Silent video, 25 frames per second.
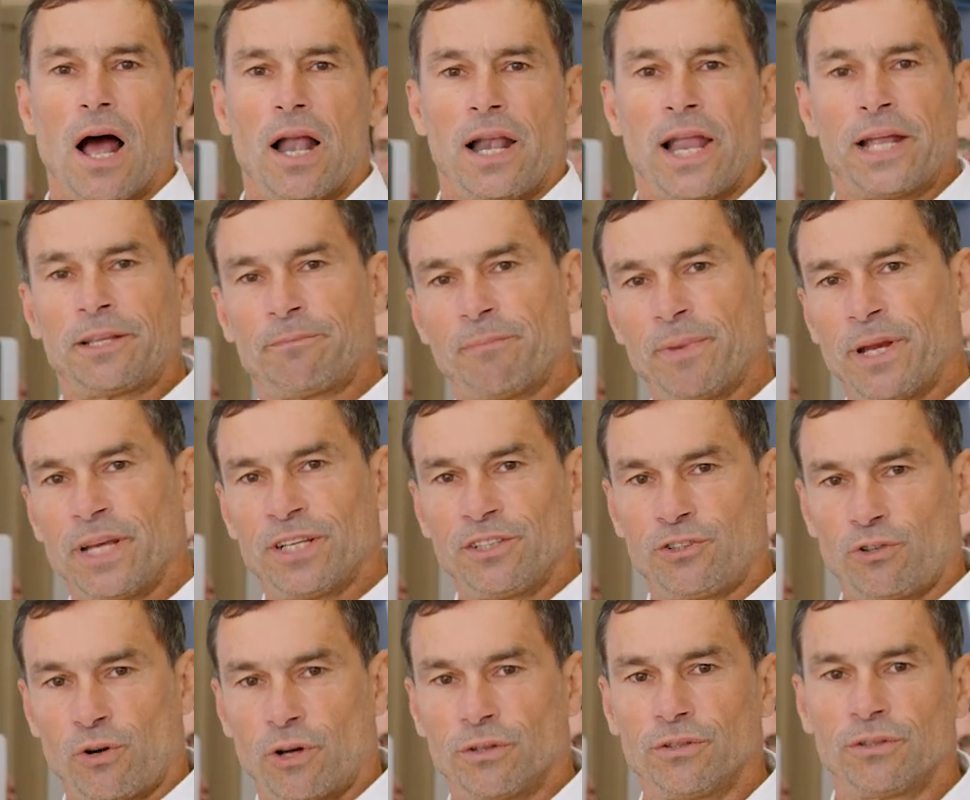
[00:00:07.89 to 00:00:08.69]
Let me
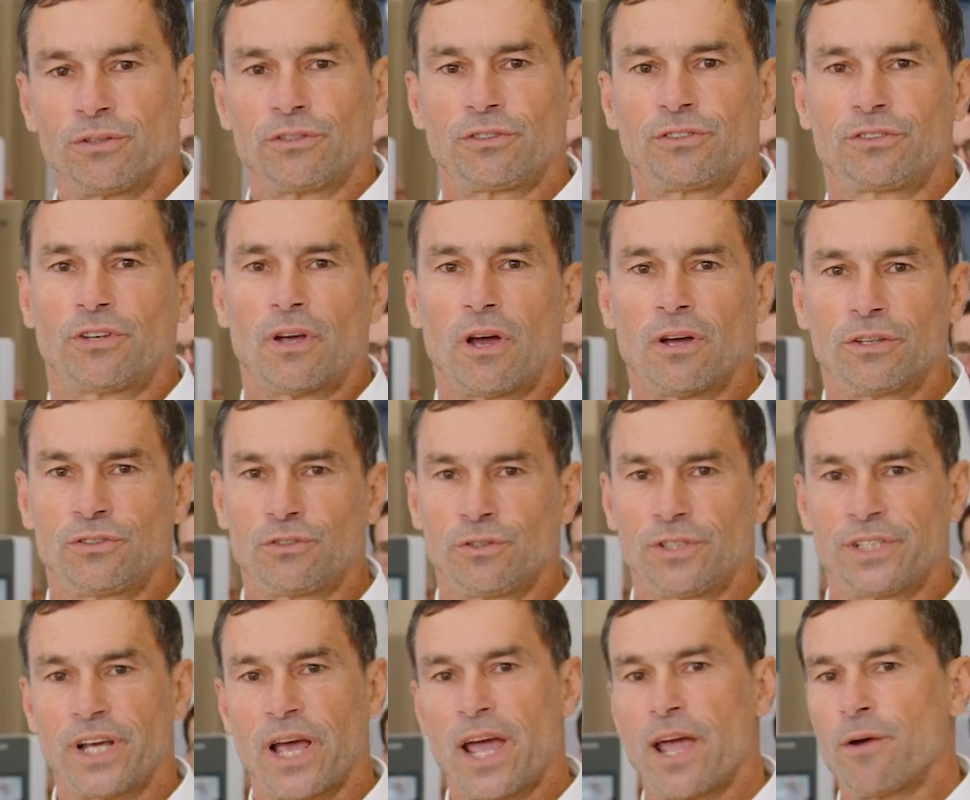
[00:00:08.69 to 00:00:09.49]
introduce uh,
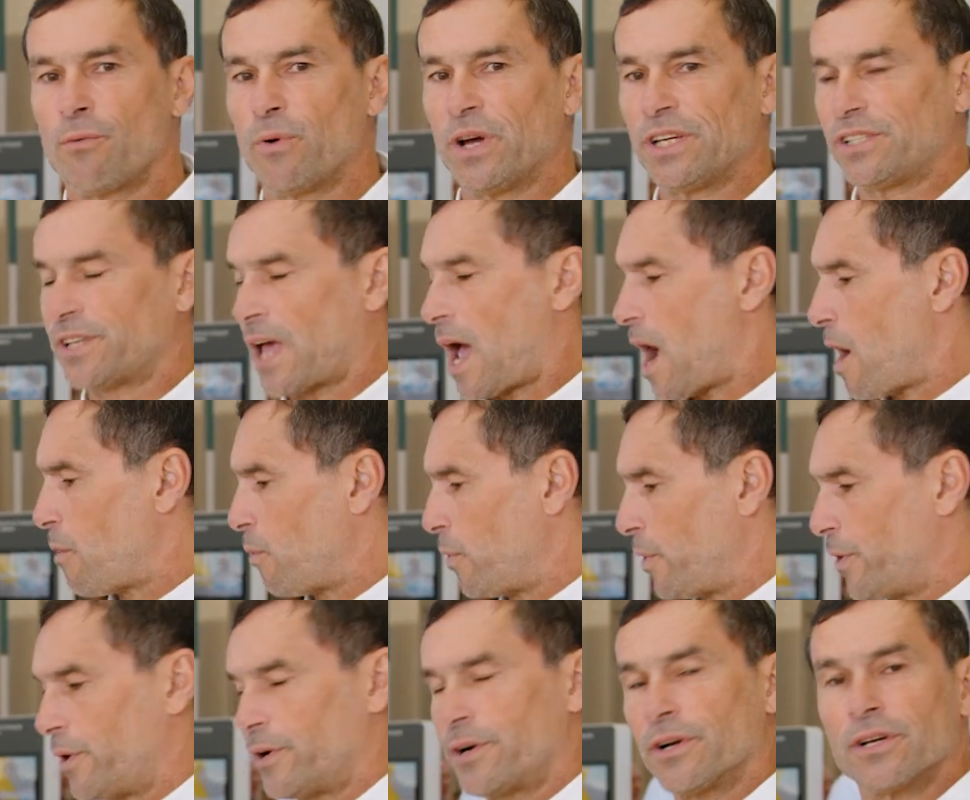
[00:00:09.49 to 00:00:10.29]
today with
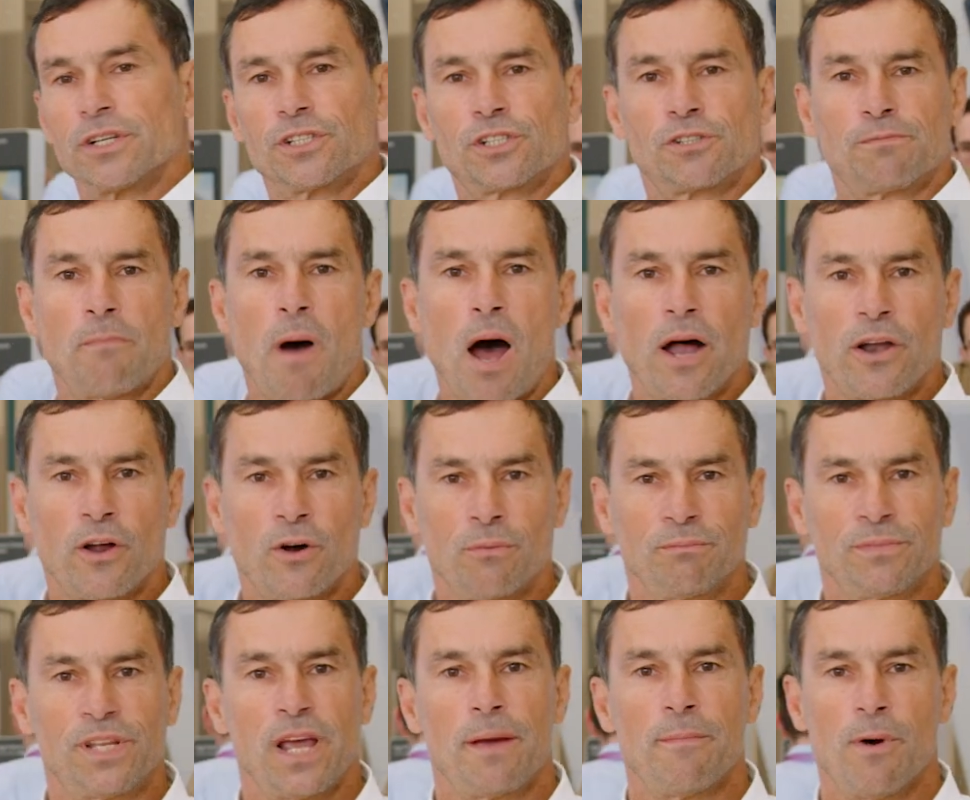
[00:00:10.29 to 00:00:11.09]
our smart
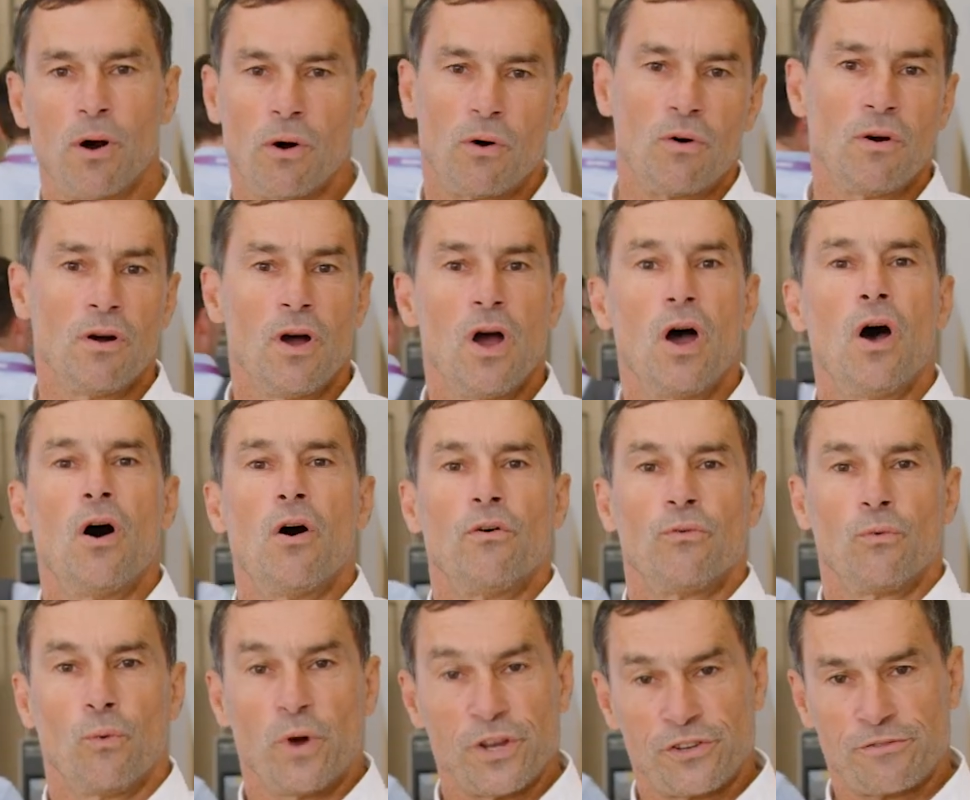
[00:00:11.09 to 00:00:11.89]
home demo
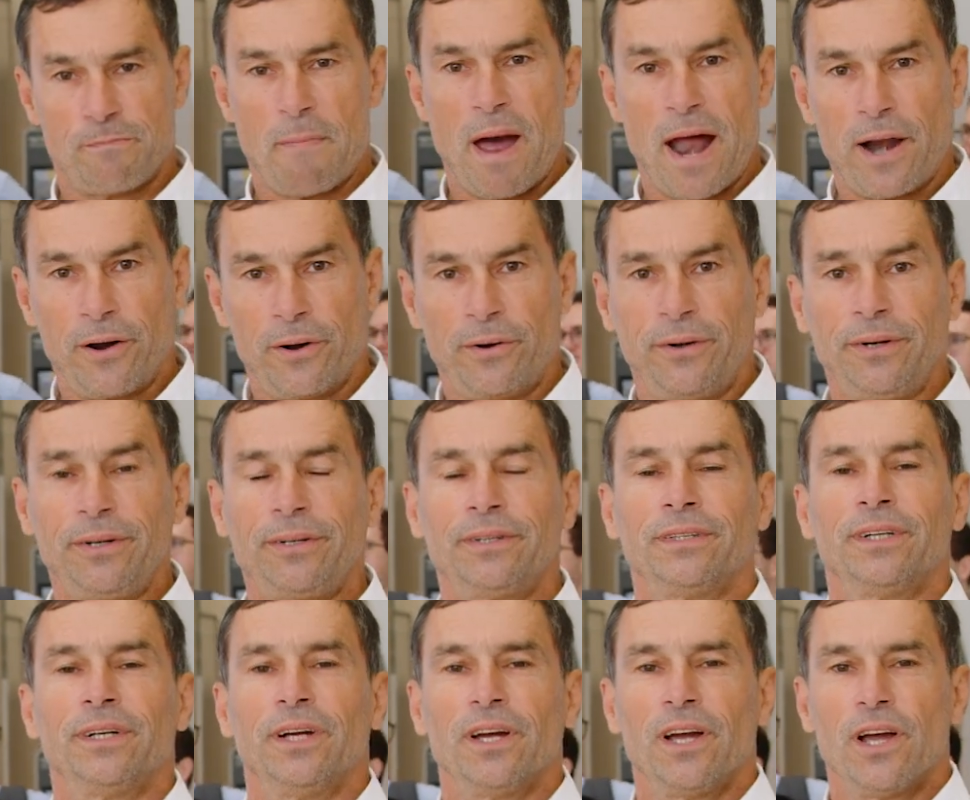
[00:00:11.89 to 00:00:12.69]
with Matter.
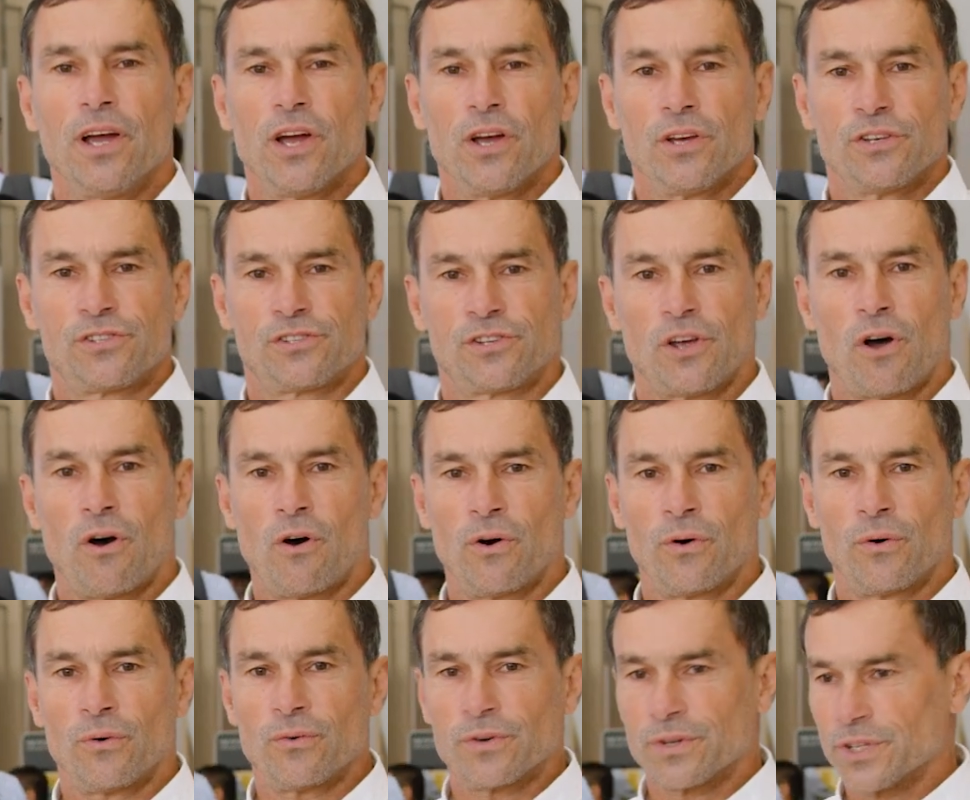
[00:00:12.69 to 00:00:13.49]

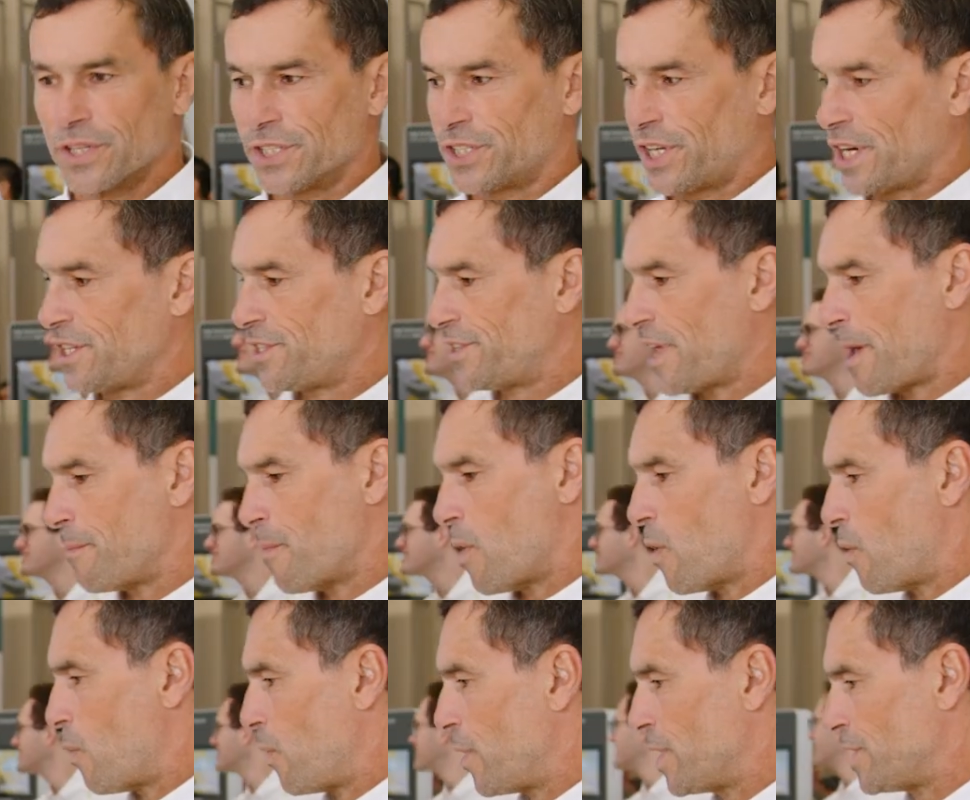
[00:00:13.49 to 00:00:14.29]
So this
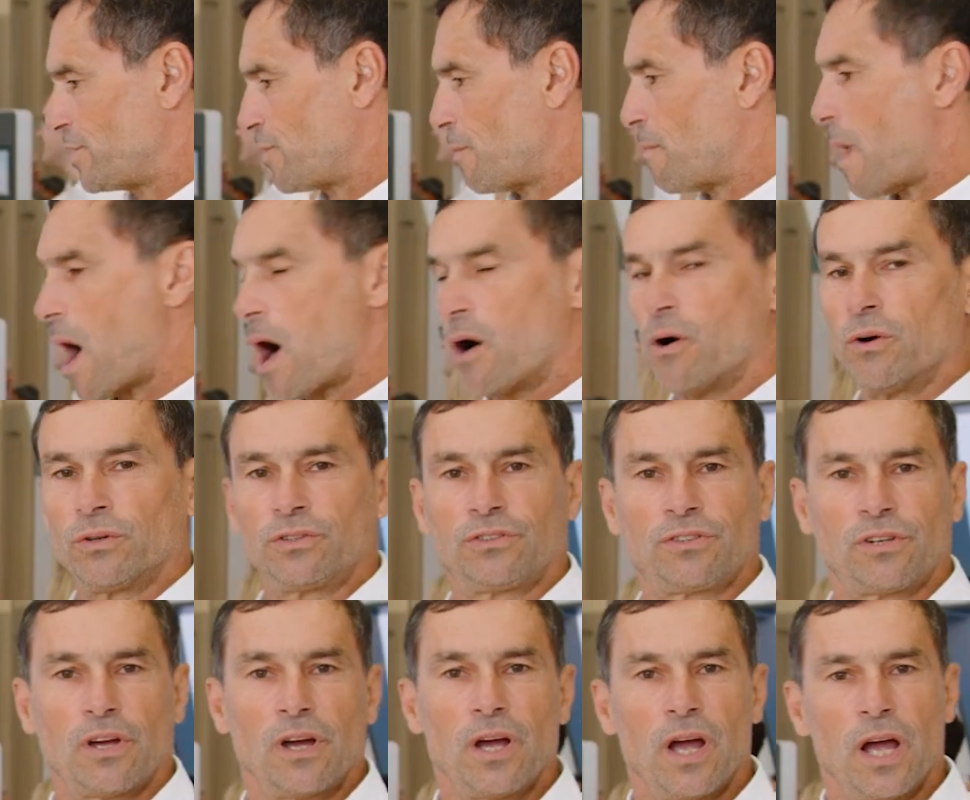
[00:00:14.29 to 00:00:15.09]
demo is
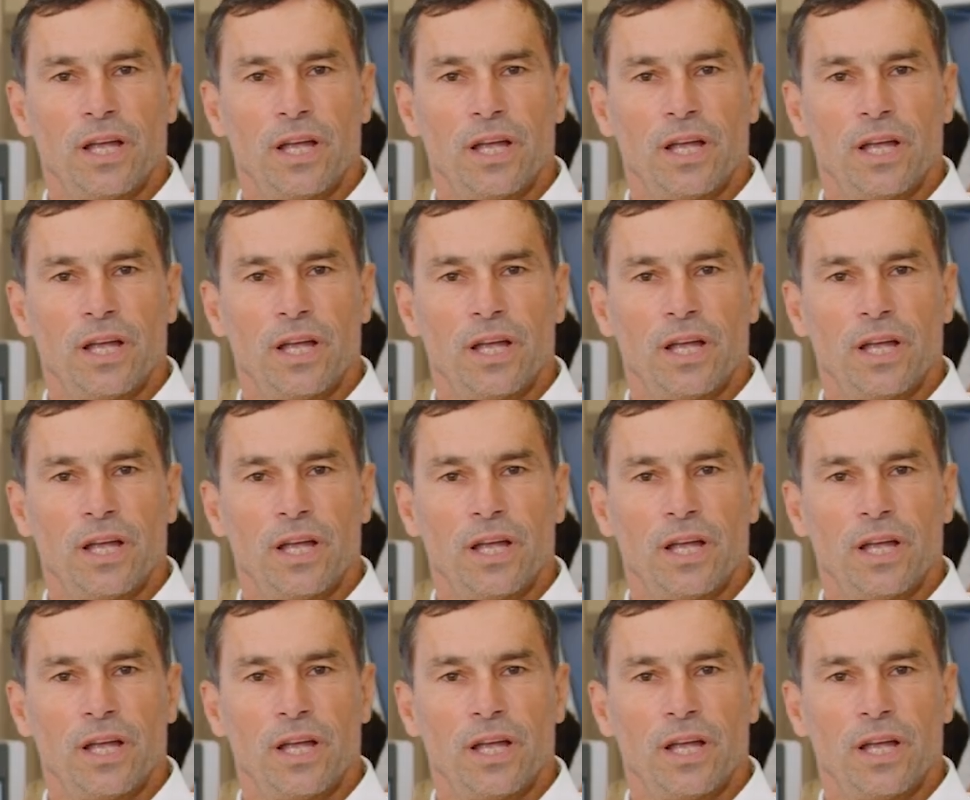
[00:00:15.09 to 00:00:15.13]
about